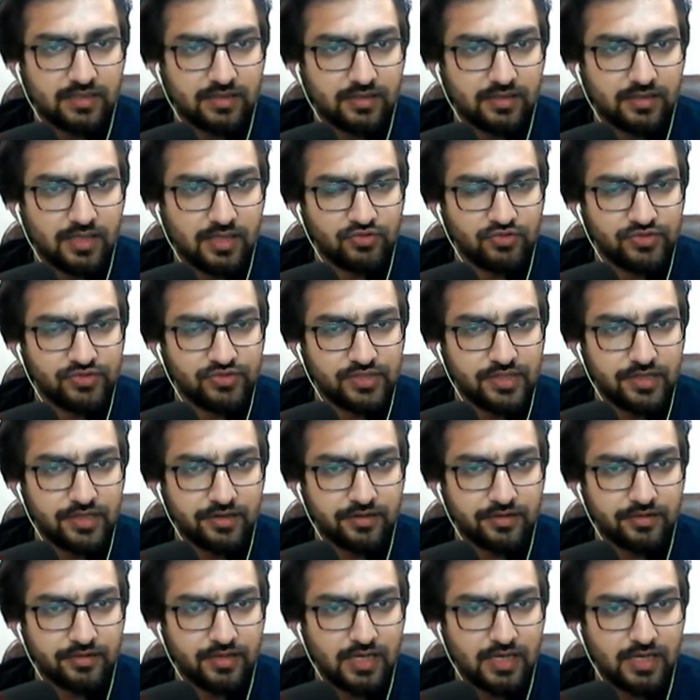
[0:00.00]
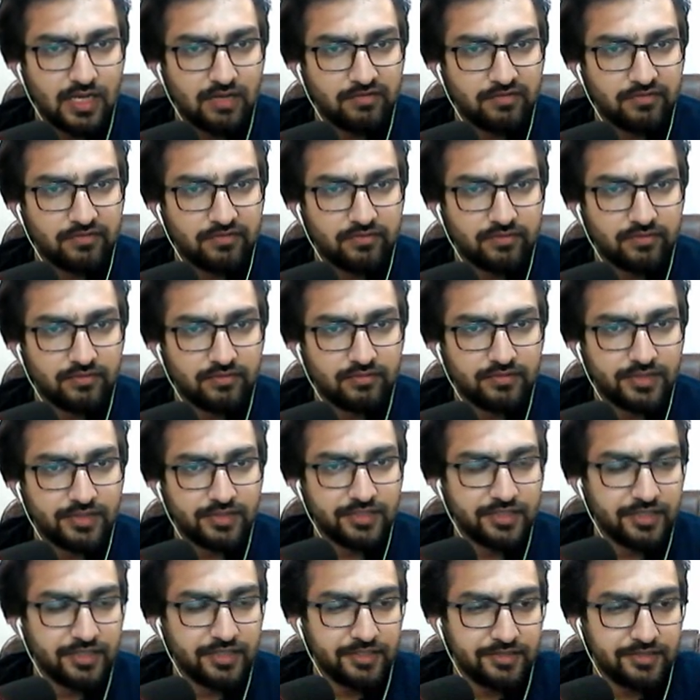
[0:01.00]
Now see here, I have
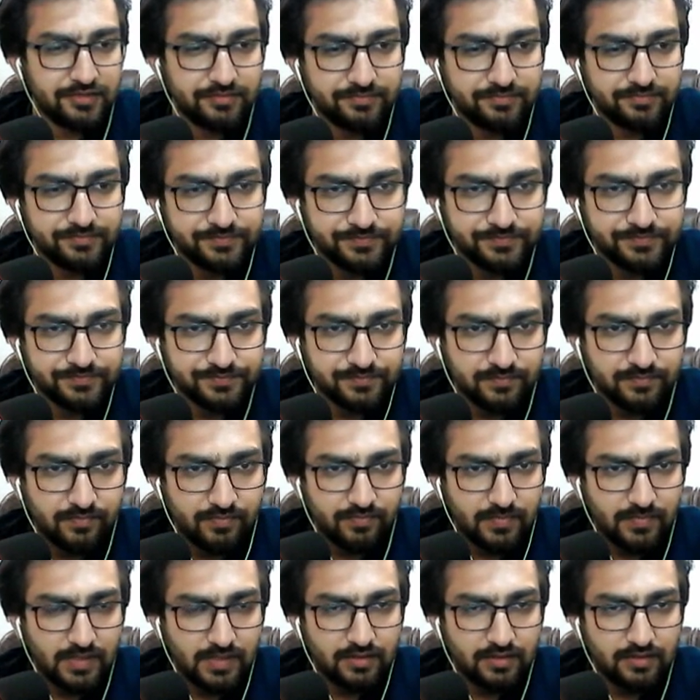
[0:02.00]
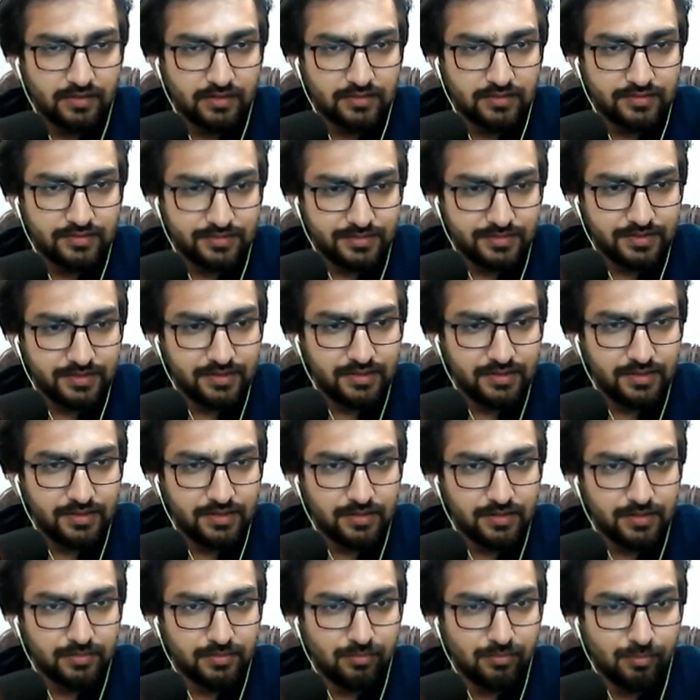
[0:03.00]
written it.
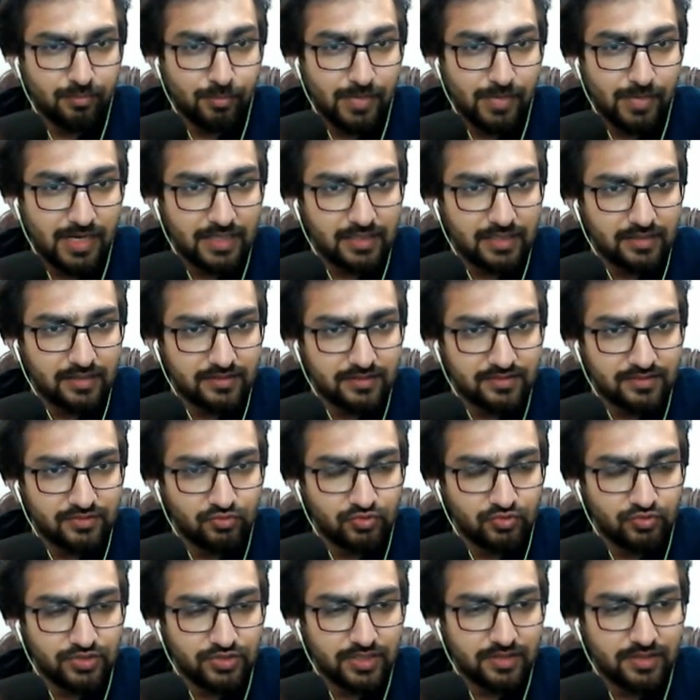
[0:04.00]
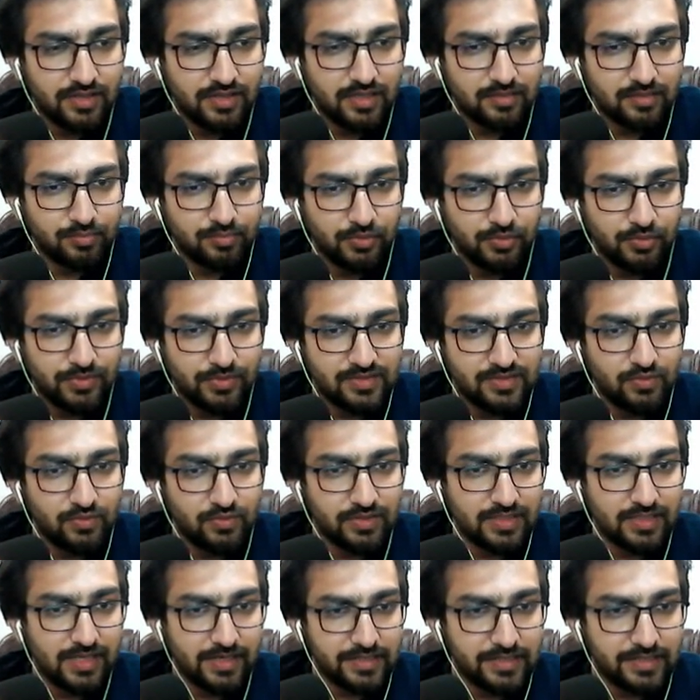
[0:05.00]
C minus, you check that. Previously
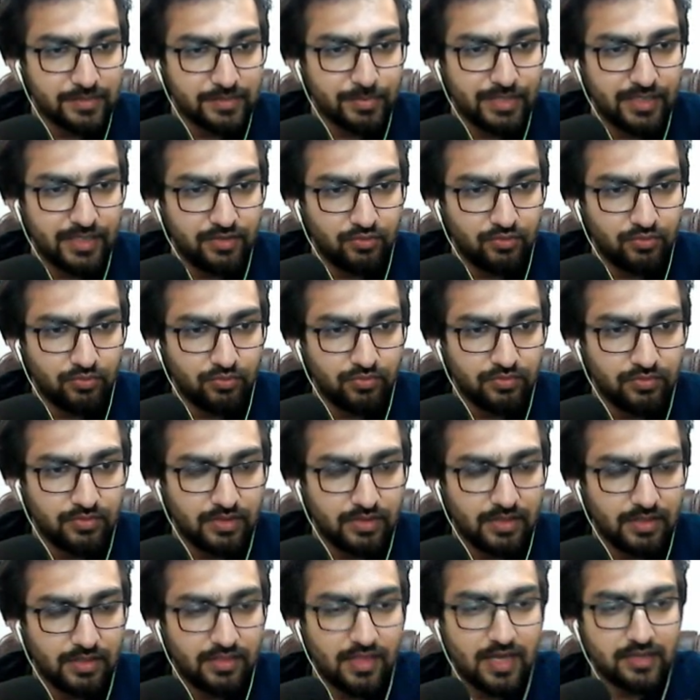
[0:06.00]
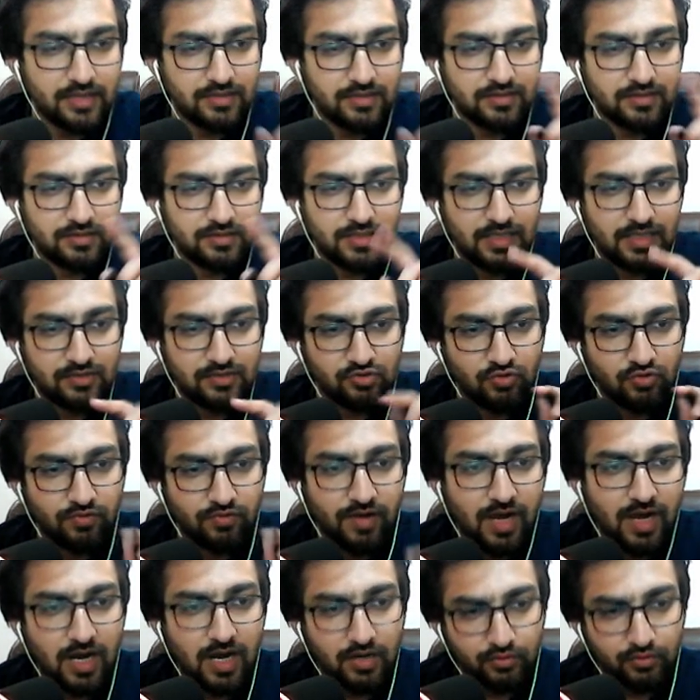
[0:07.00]
what I explained you, in that case of
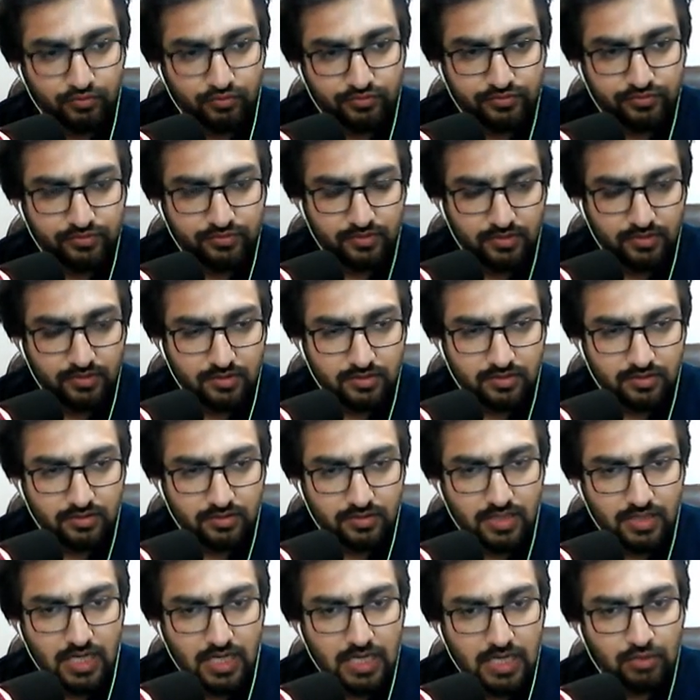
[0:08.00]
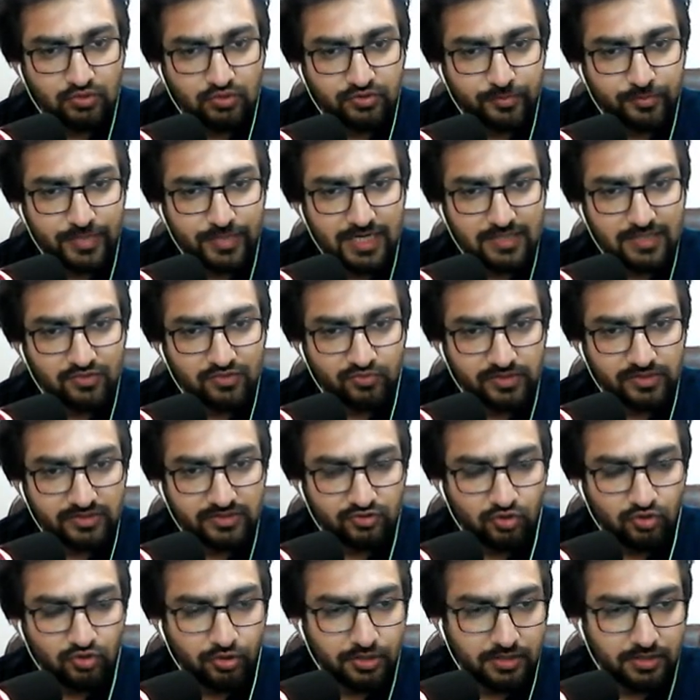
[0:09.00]
house, the house price
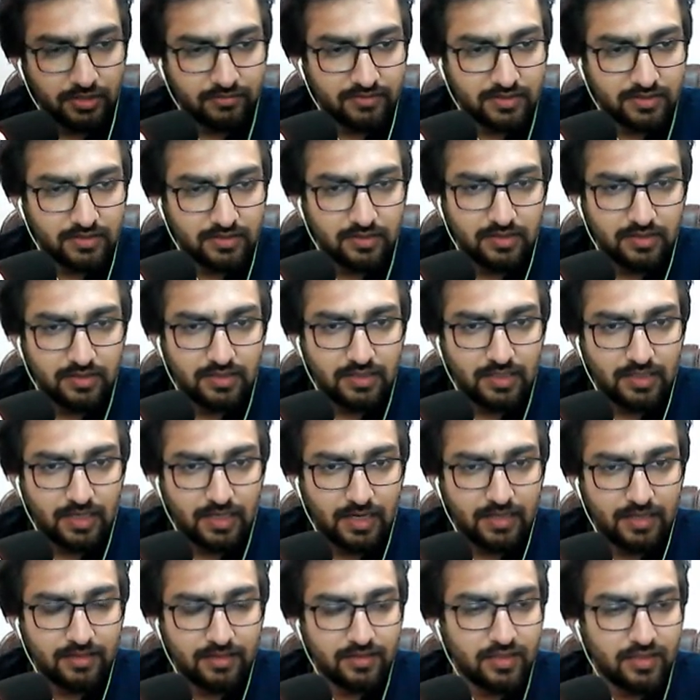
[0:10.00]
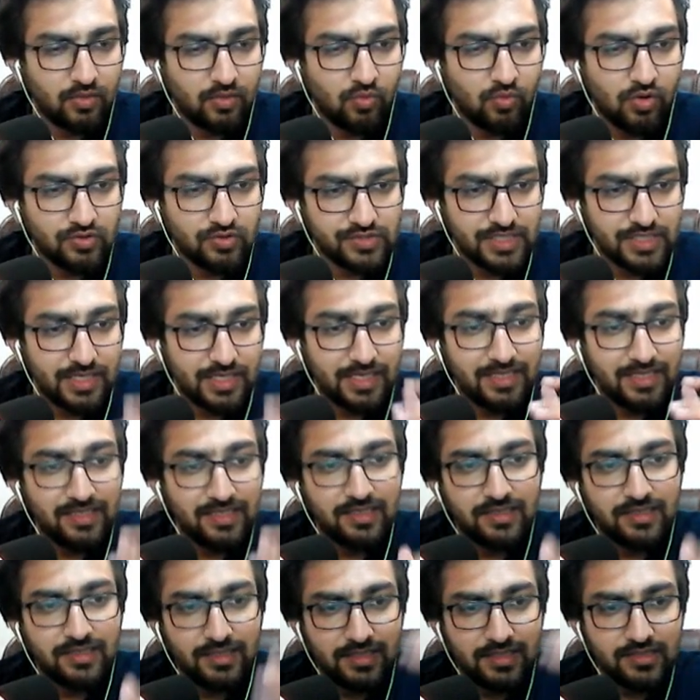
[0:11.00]
was not given, and there was an
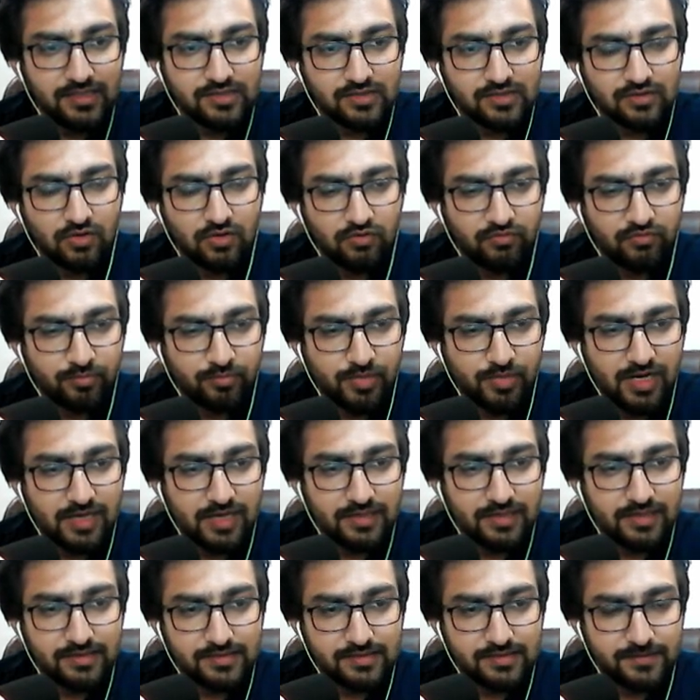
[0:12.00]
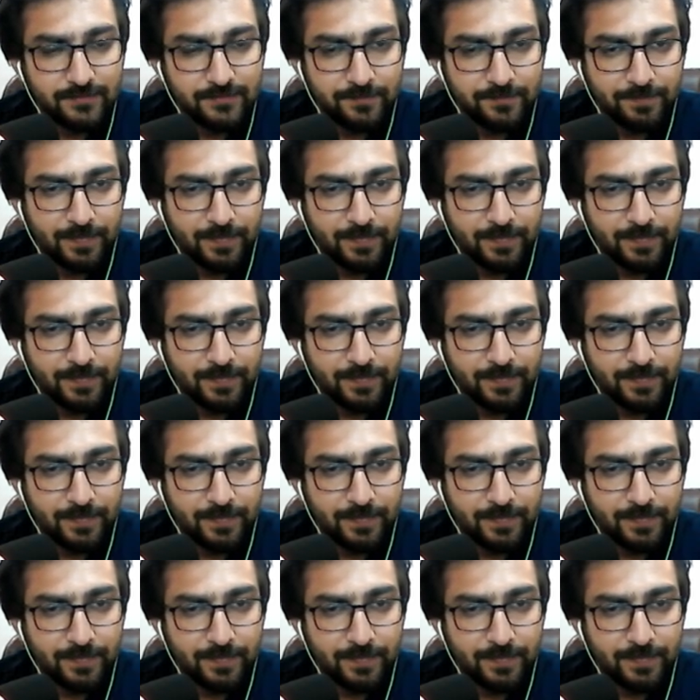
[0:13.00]
increase of price